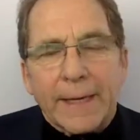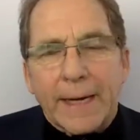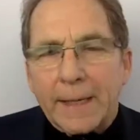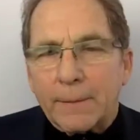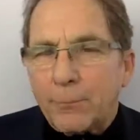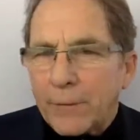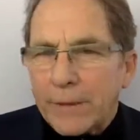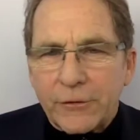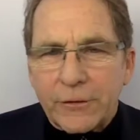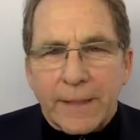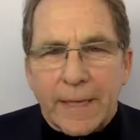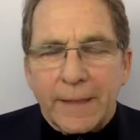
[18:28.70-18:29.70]
and I
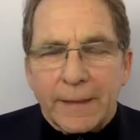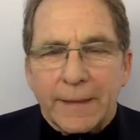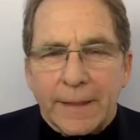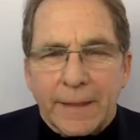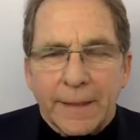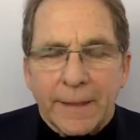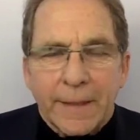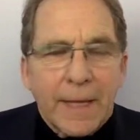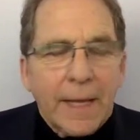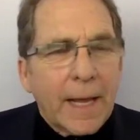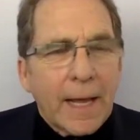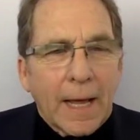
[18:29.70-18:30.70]
appreciate again.
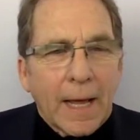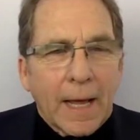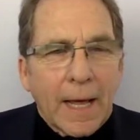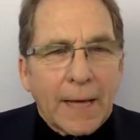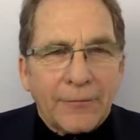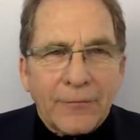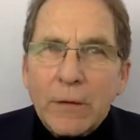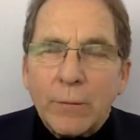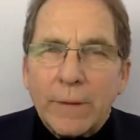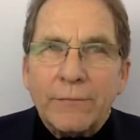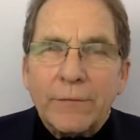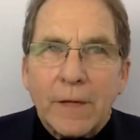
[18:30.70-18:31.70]
Uh, I think
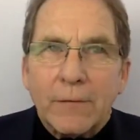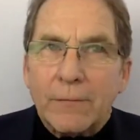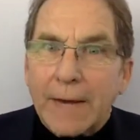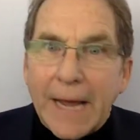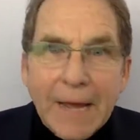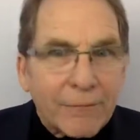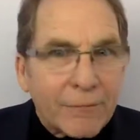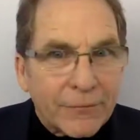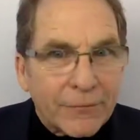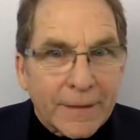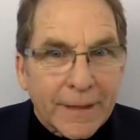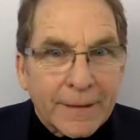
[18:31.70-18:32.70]
we've covered
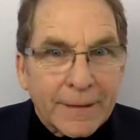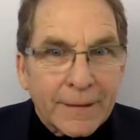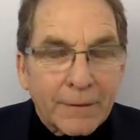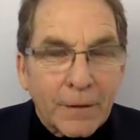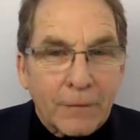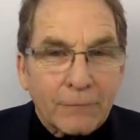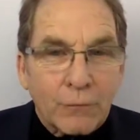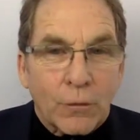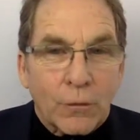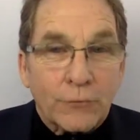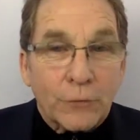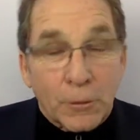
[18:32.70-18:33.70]
everything. Of
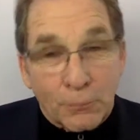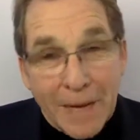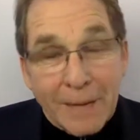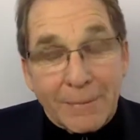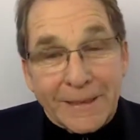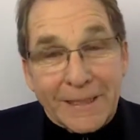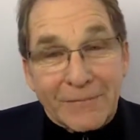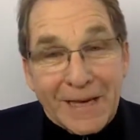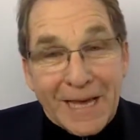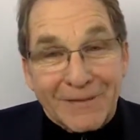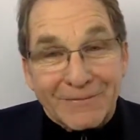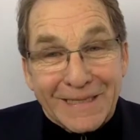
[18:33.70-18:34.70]
course, you could probably give a
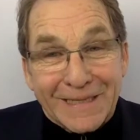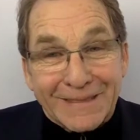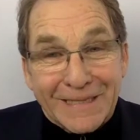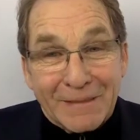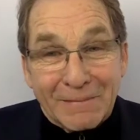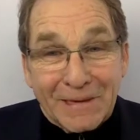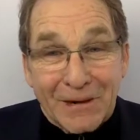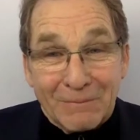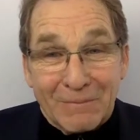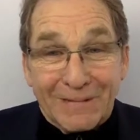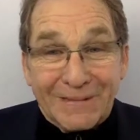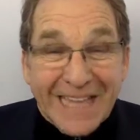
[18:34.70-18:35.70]
half day seminar
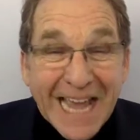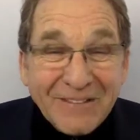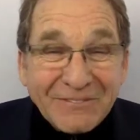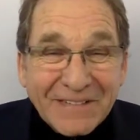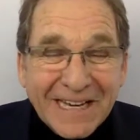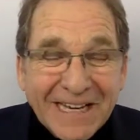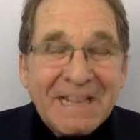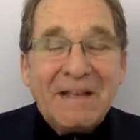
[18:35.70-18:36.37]
about safety,